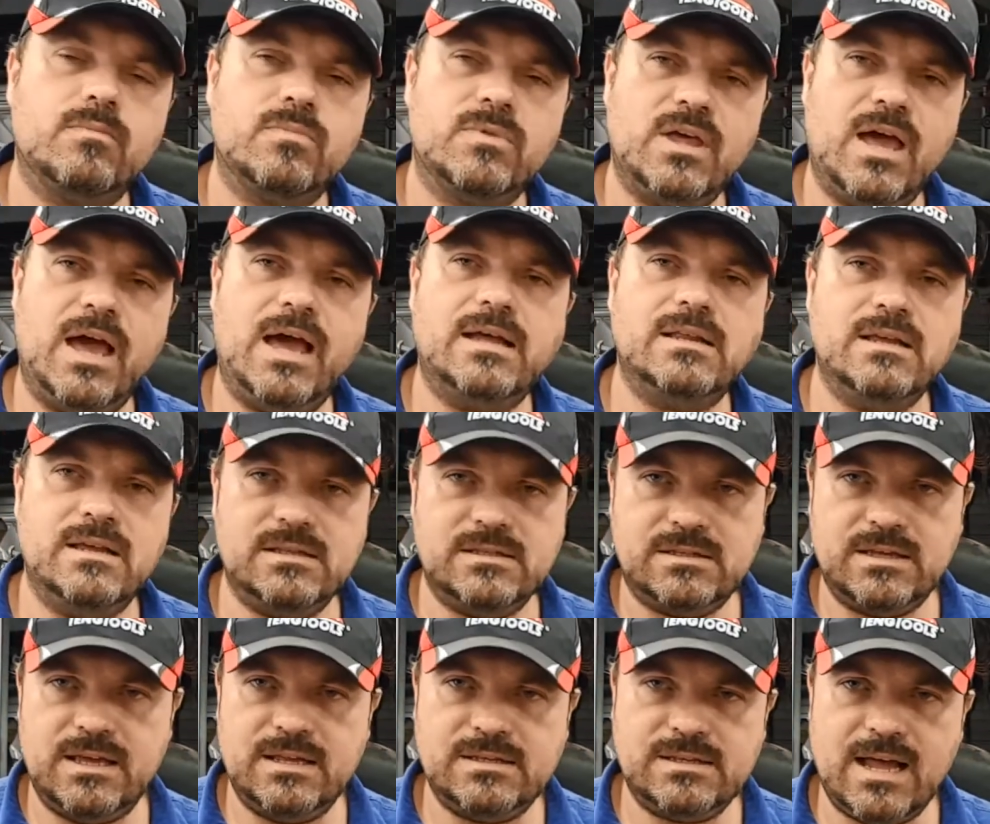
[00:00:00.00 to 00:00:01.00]

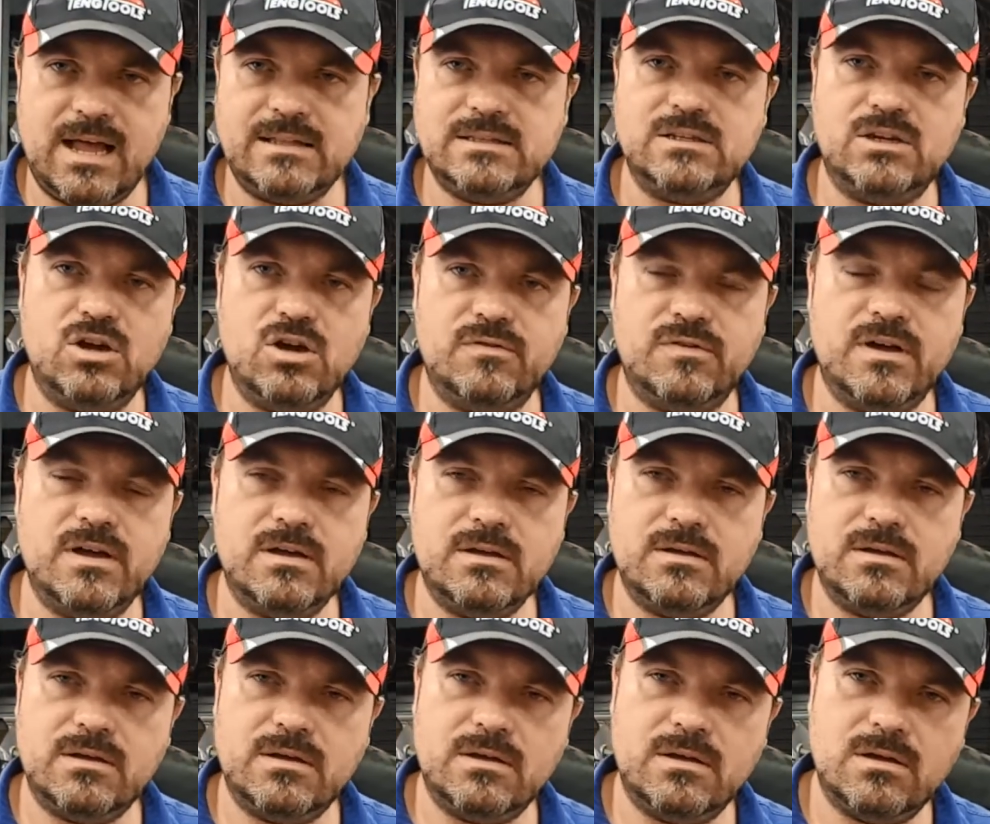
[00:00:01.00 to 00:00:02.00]
It's handed over
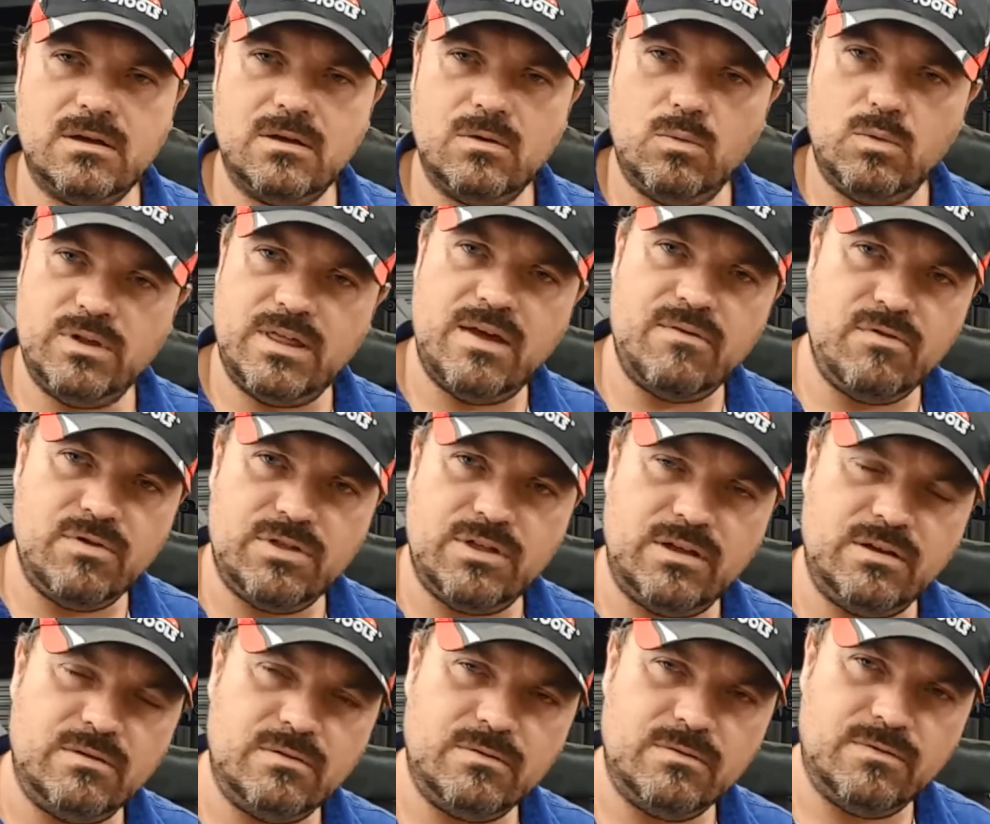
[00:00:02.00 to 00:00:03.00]
with
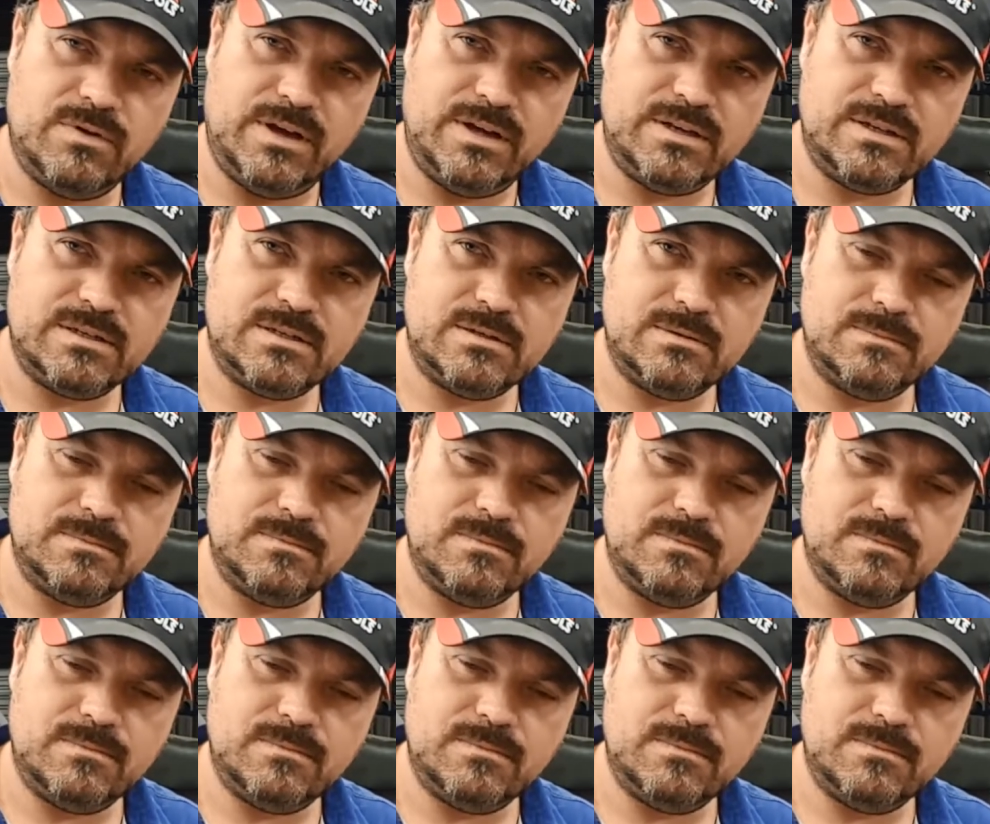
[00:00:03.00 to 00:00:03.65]
everything fixed.